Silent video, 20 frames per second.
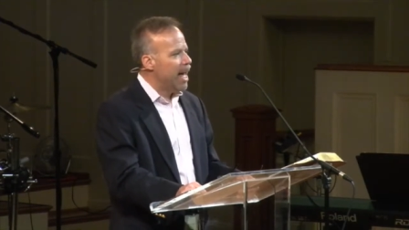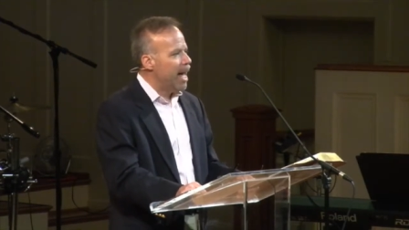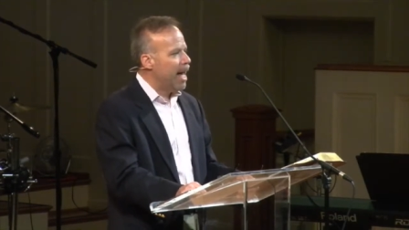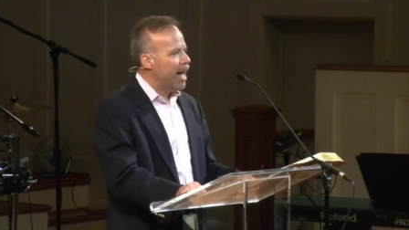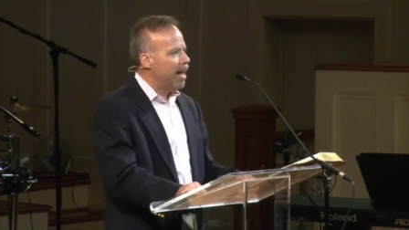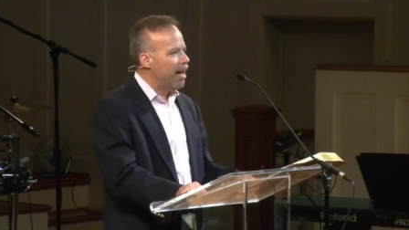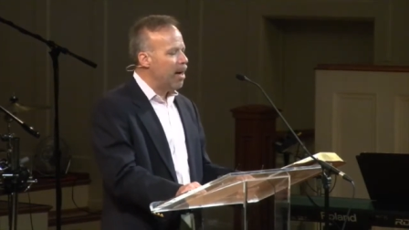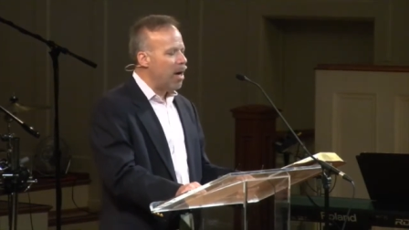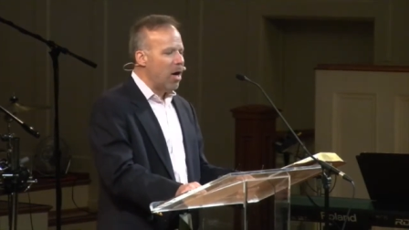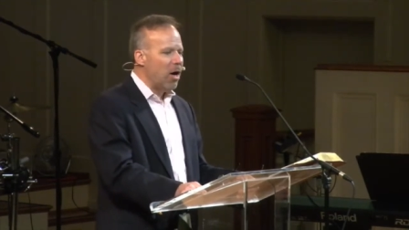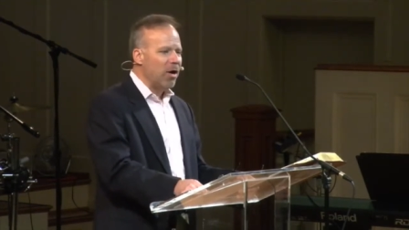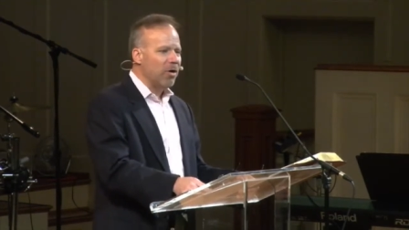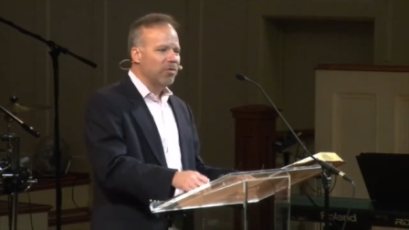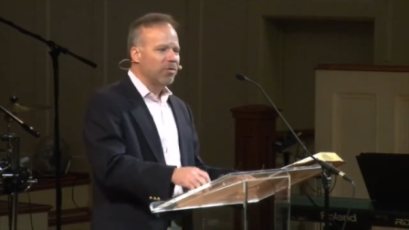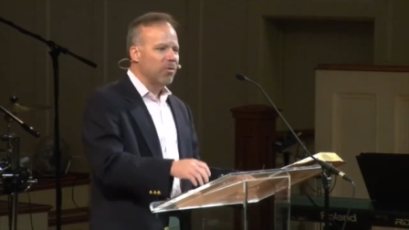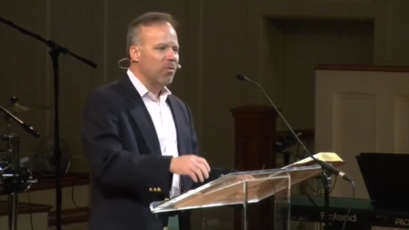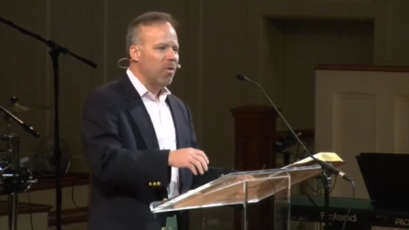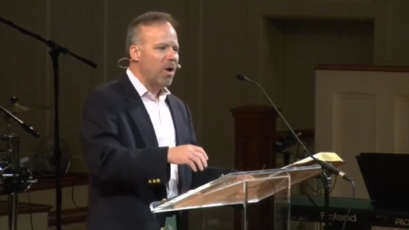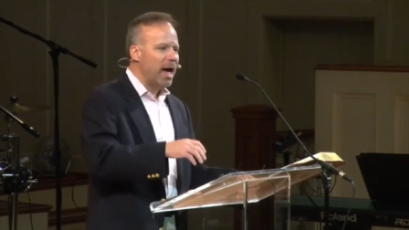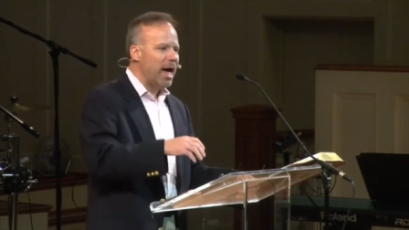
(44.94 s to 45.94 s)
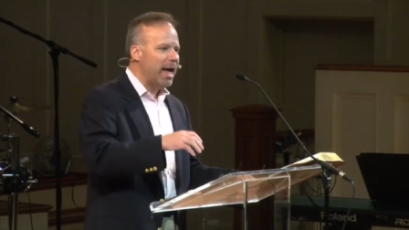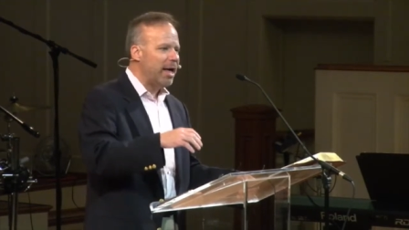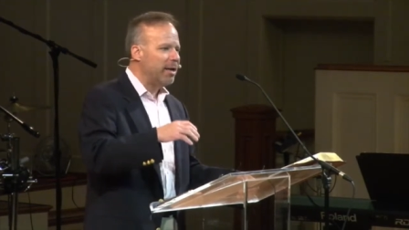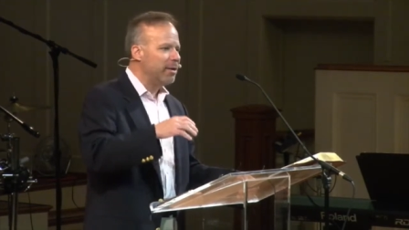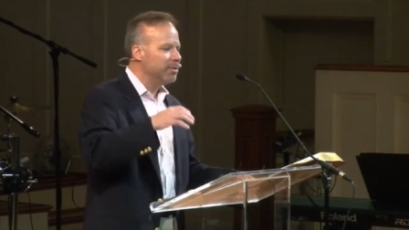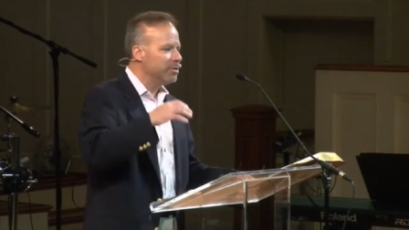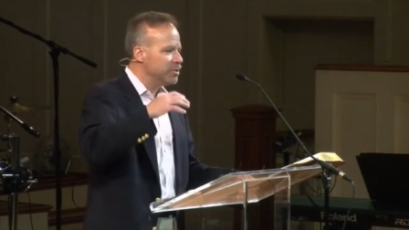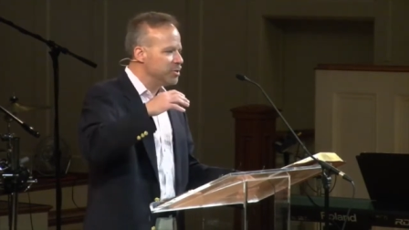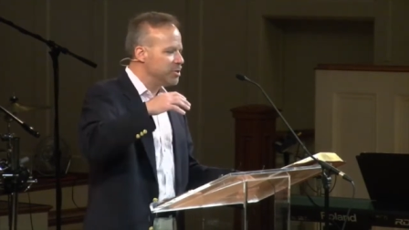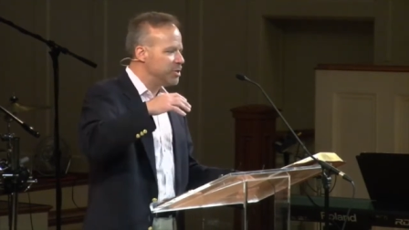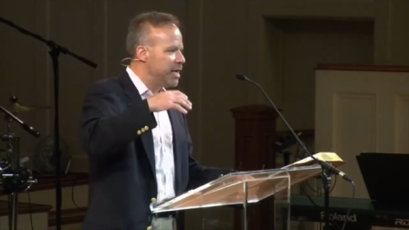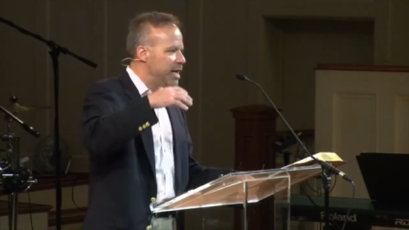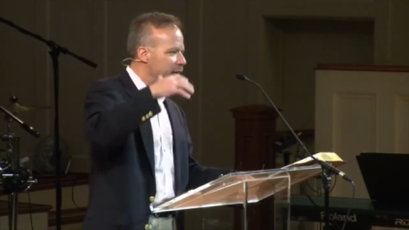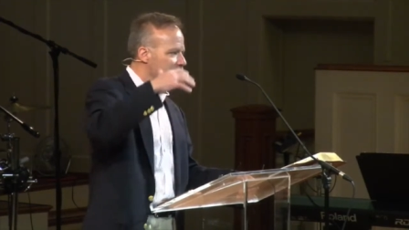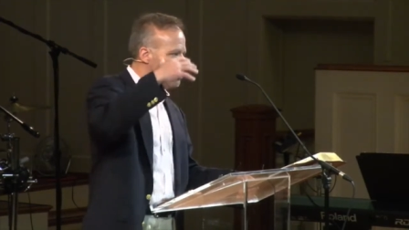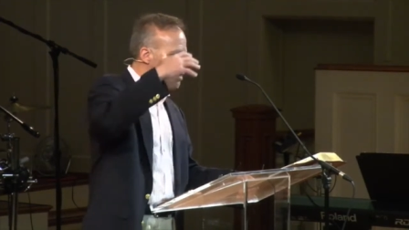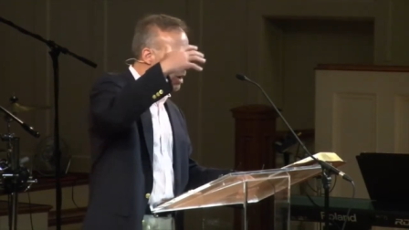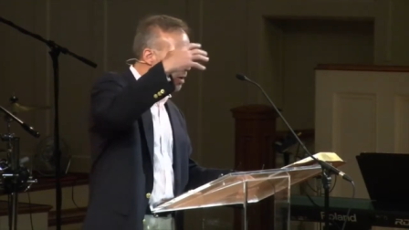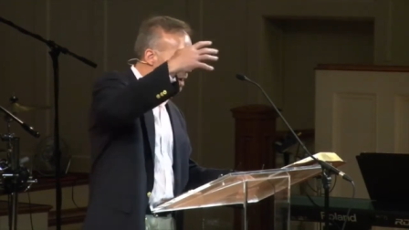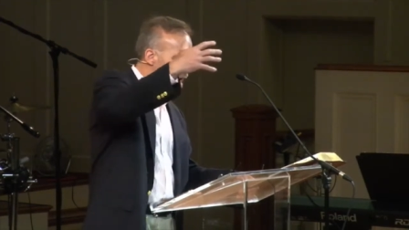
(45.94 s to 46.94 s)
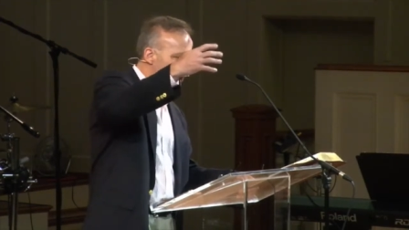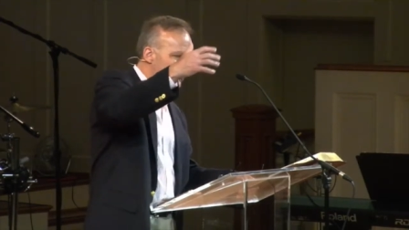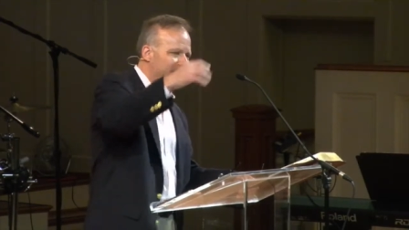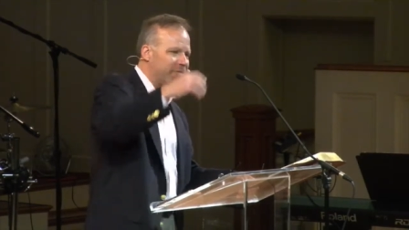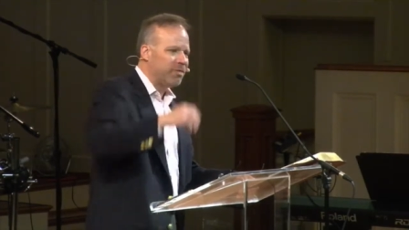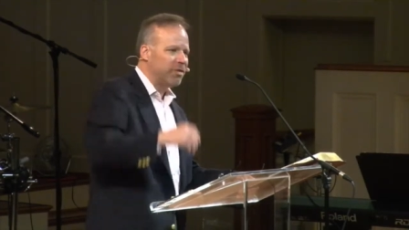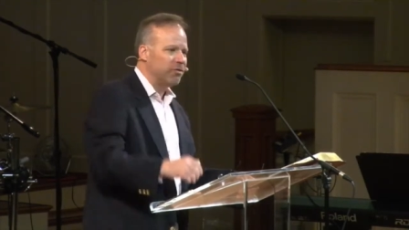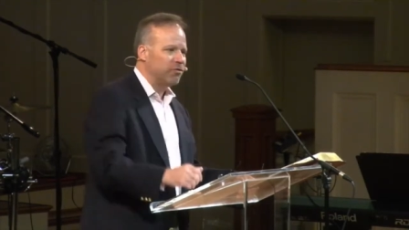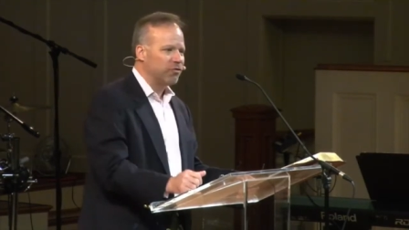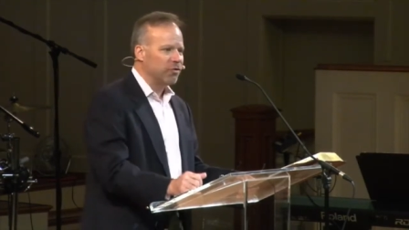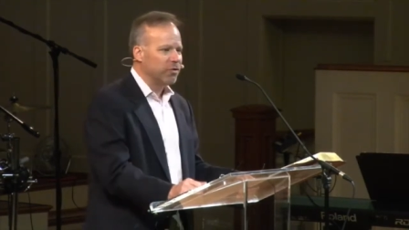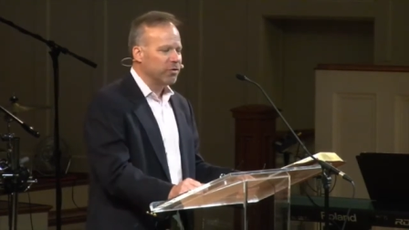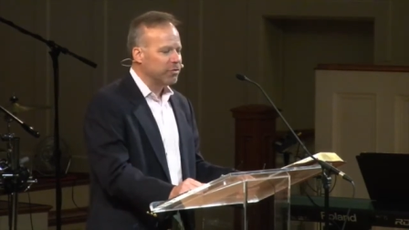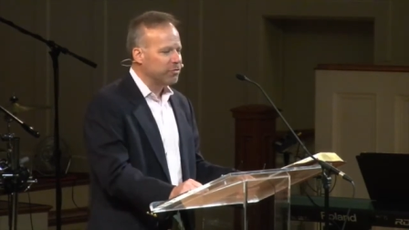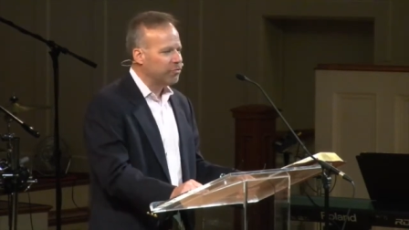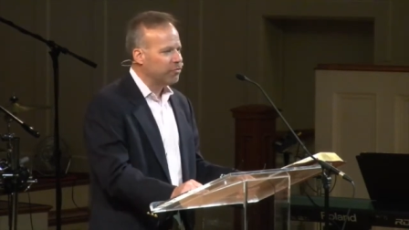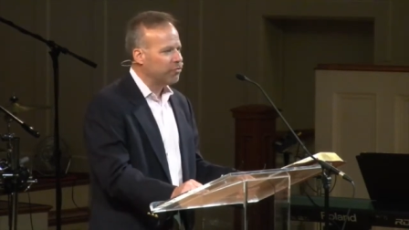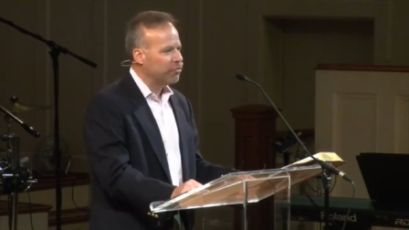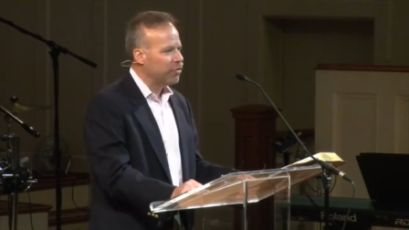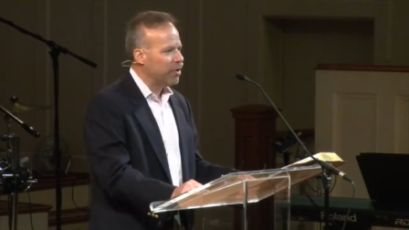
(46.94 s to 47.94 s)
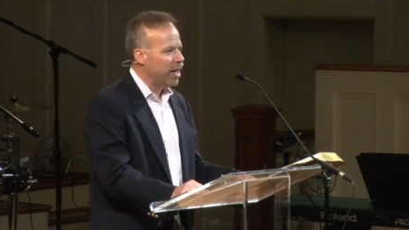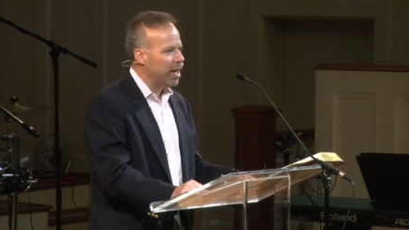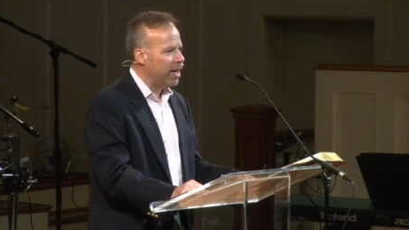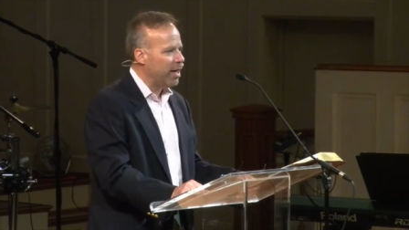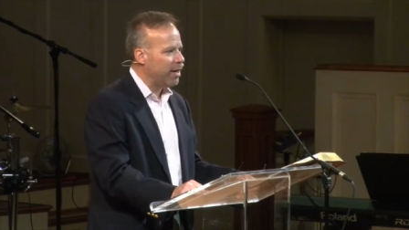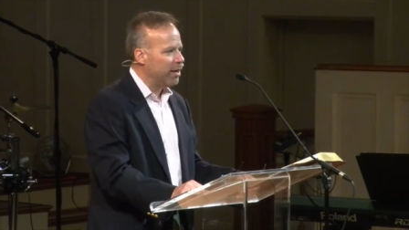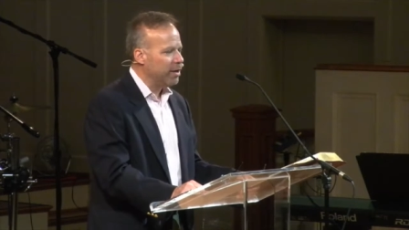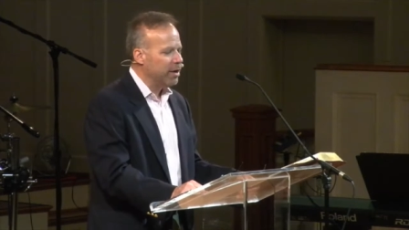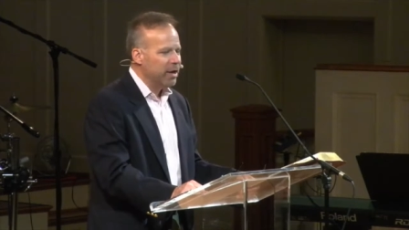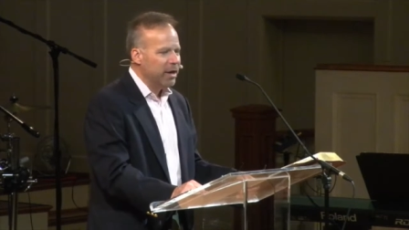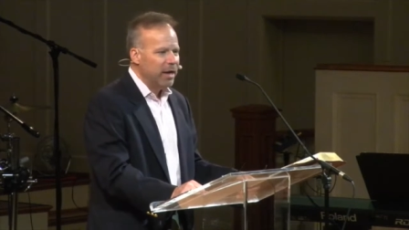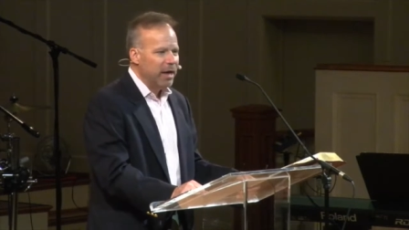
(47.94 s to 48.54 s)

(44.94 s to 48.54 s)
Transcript: uh, all the while staying there at the church uh,